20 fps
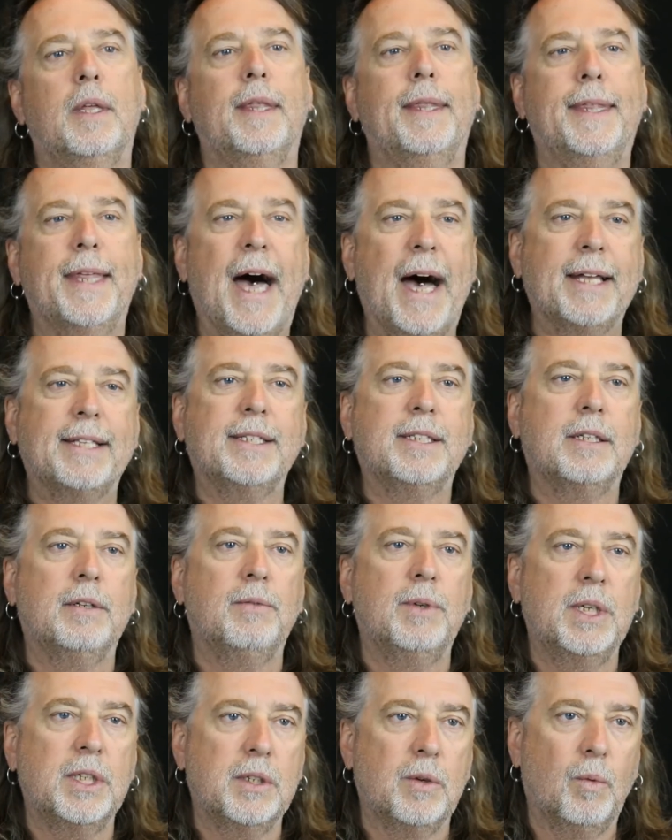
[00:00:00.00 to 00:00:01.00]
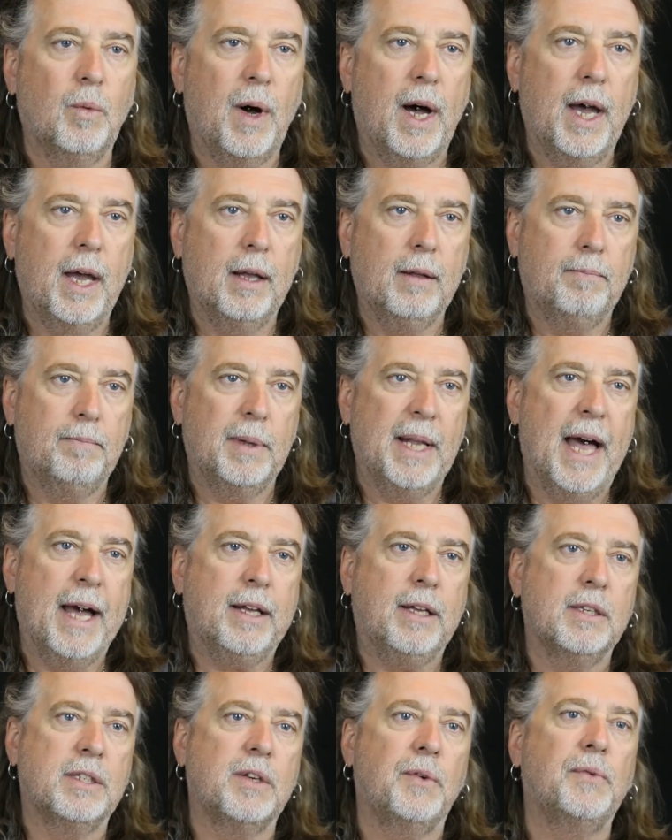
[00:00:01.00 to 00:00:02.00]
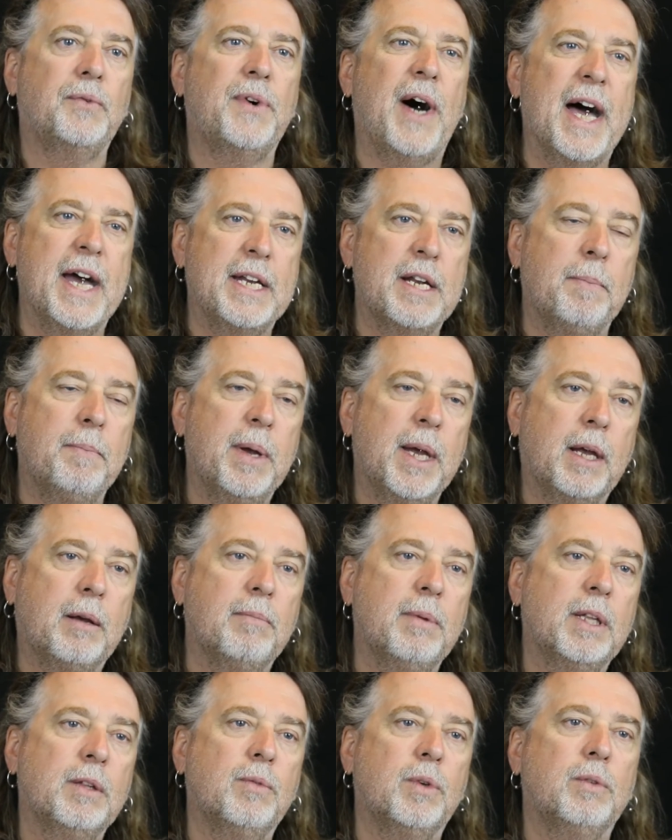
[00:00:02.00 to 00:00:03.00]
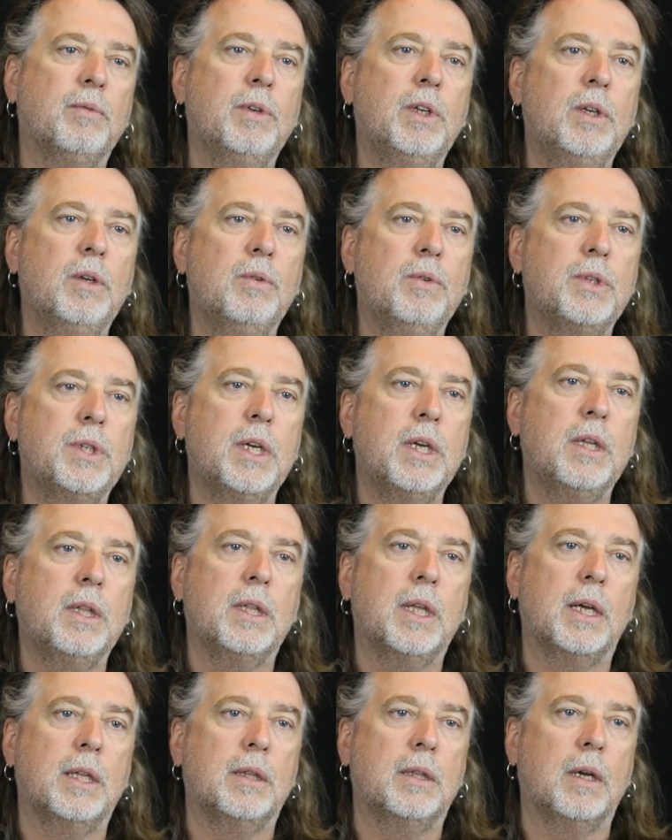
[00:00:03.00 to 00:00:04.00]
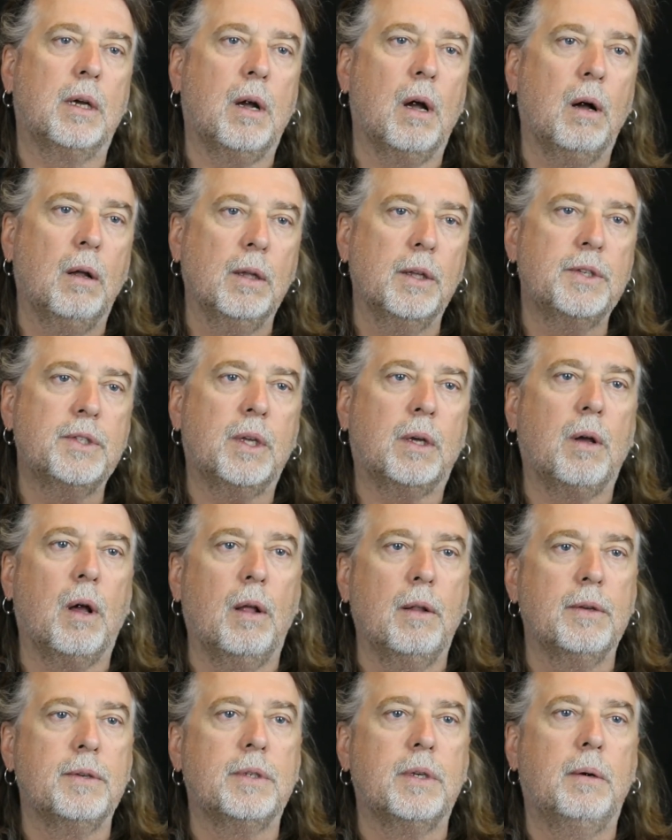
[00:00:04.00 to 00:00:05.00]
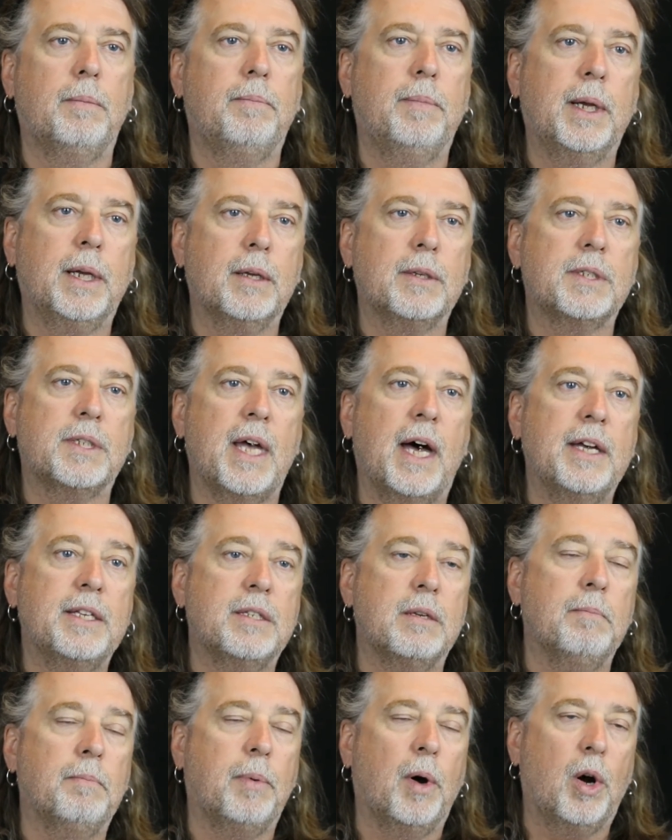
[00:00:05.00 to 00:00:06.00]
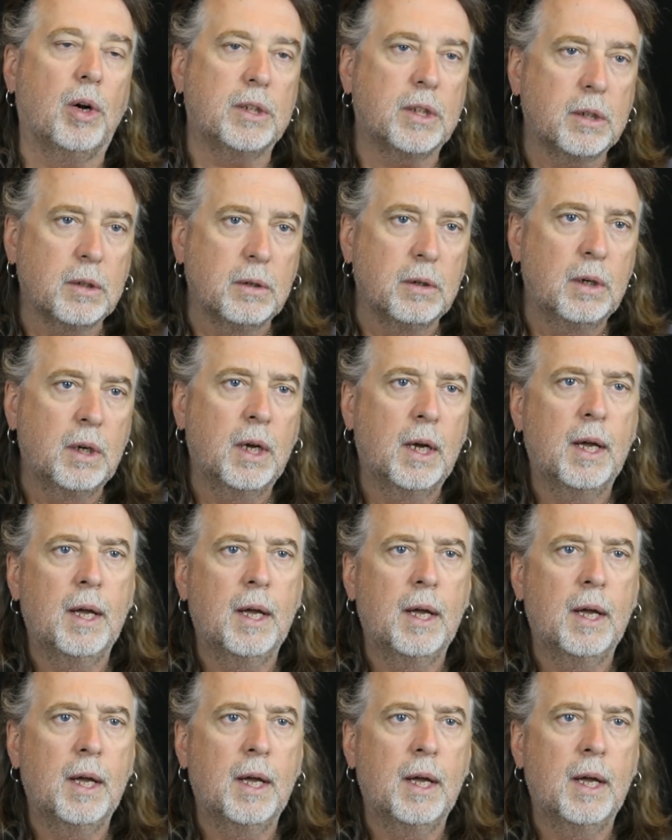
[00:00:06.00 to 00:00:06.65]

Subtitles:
That's the reason why. Black is a finer pigment what we're using than the colors. The colors are bigger size and particle.